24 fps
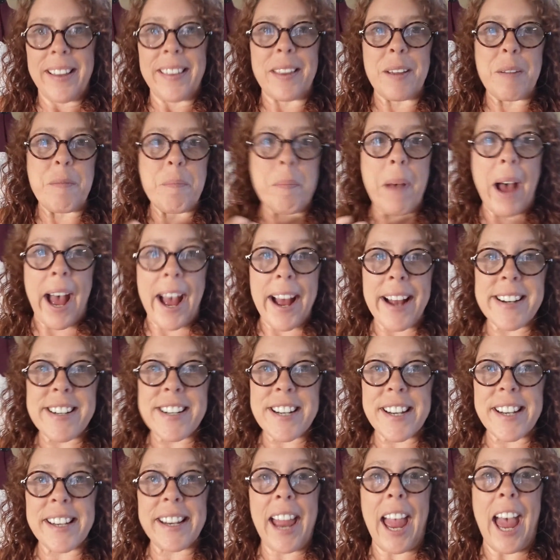The
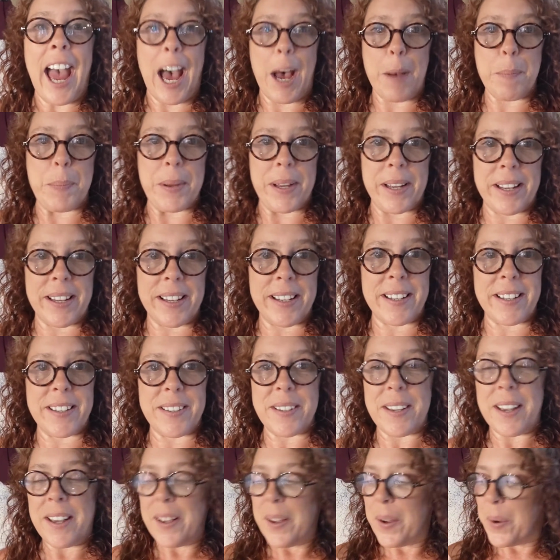magic
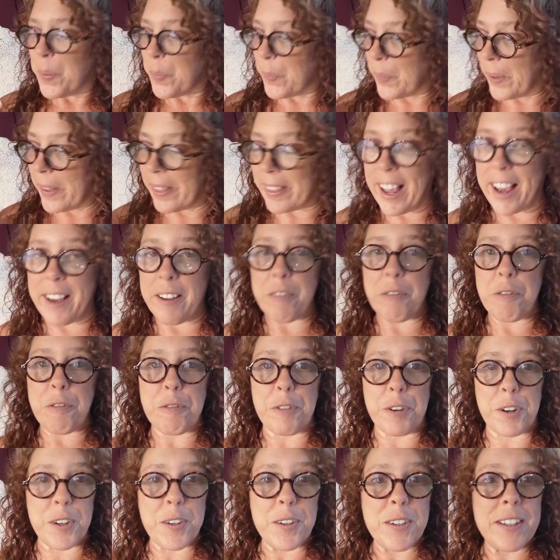happens with that
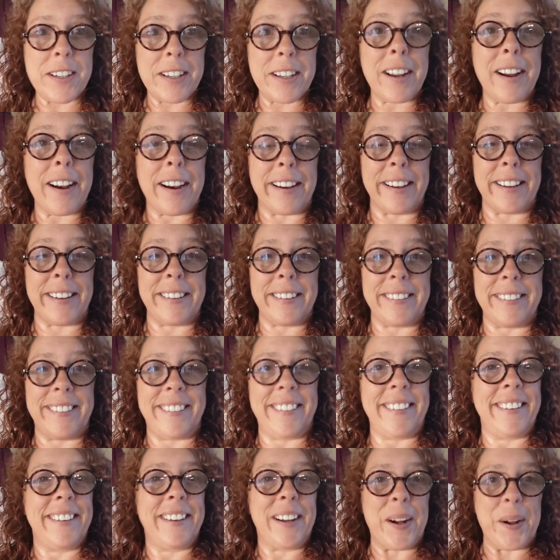first cut
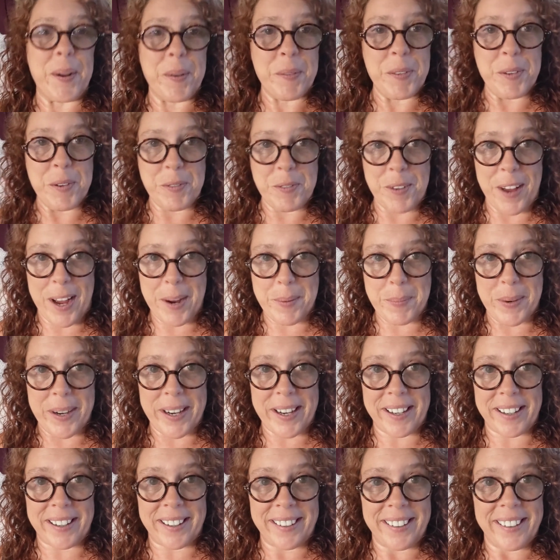of the
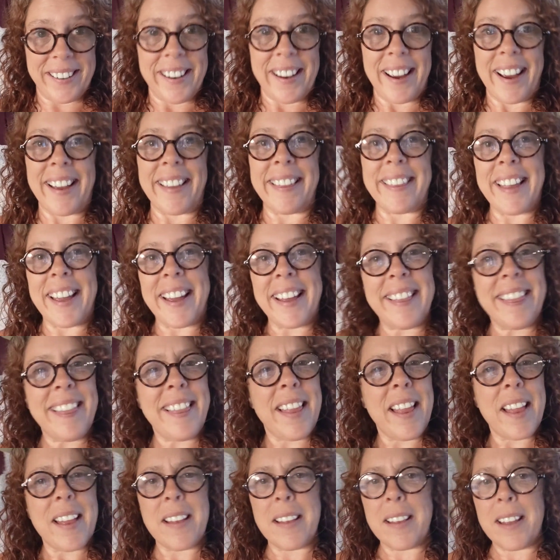fabric. And then
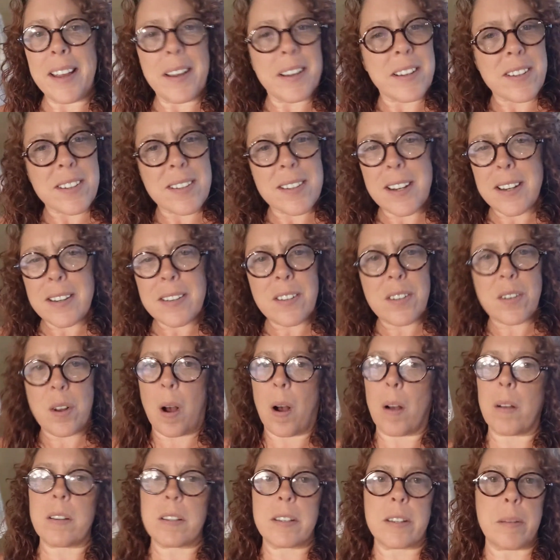it just
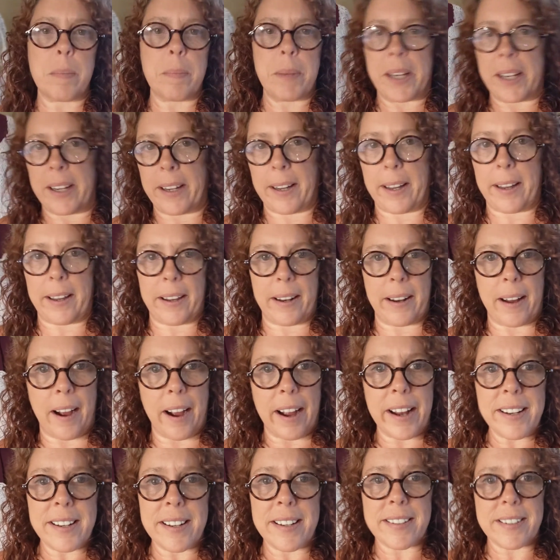talks to me and
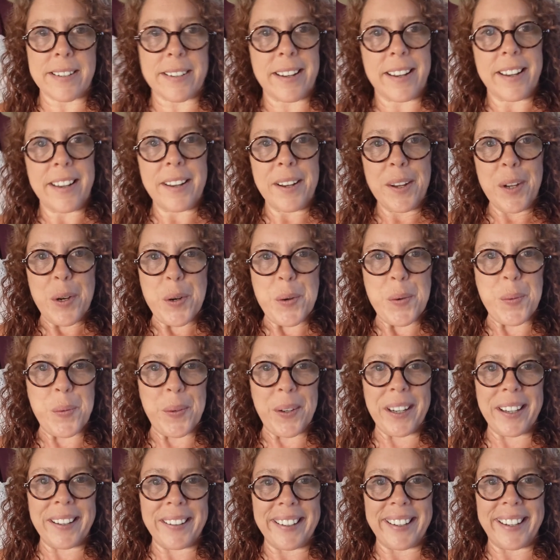I just
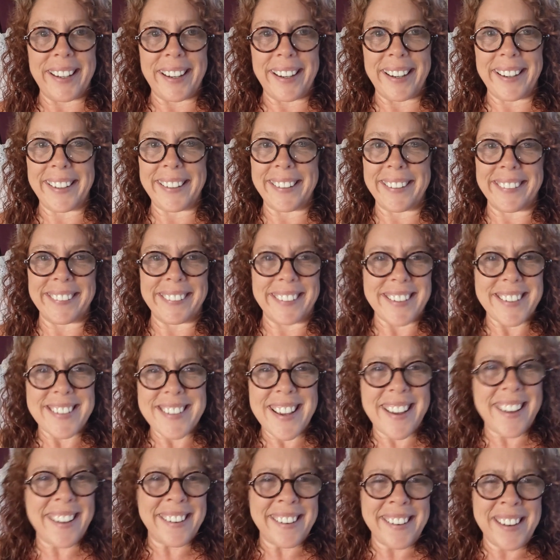really
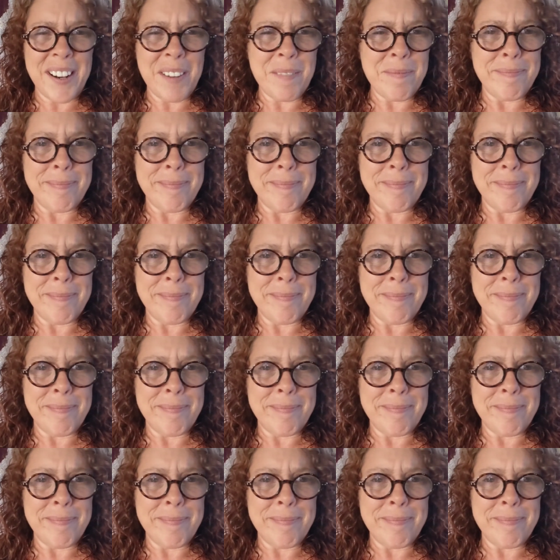listen,